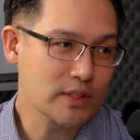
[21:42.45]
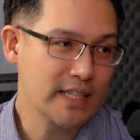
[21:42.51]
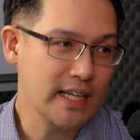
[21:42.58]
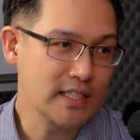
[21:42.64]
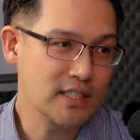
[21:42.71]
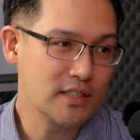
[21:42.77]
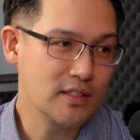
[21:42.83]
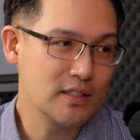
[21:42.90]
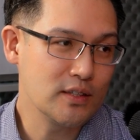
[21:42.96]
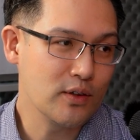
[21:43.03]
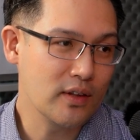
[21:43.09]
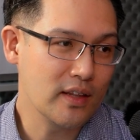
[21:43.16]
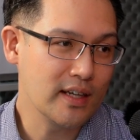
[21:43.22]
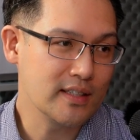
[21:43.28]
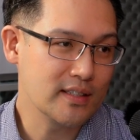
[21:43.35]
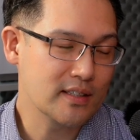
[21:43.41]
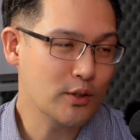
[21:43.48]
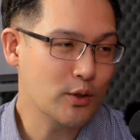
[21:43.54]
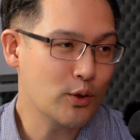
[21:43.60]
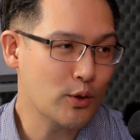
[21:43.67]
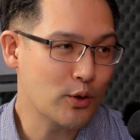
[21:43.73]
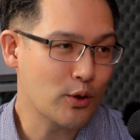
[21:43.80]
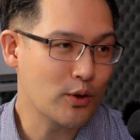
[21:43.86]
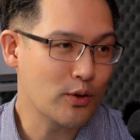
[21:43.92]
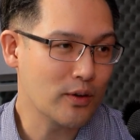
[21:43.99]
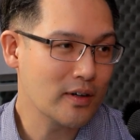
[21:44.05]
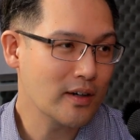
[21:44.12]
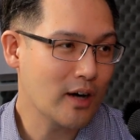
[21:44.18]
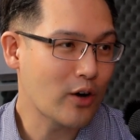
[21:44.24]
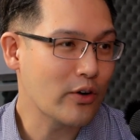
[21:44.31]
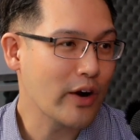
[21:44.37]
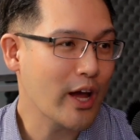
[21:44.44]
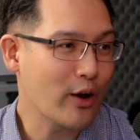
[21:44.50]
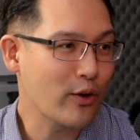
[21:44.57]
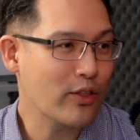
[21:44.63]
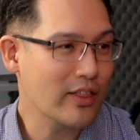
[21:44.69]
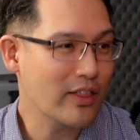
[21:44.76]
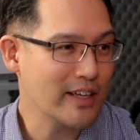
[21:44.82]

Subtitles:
attention to these core oral health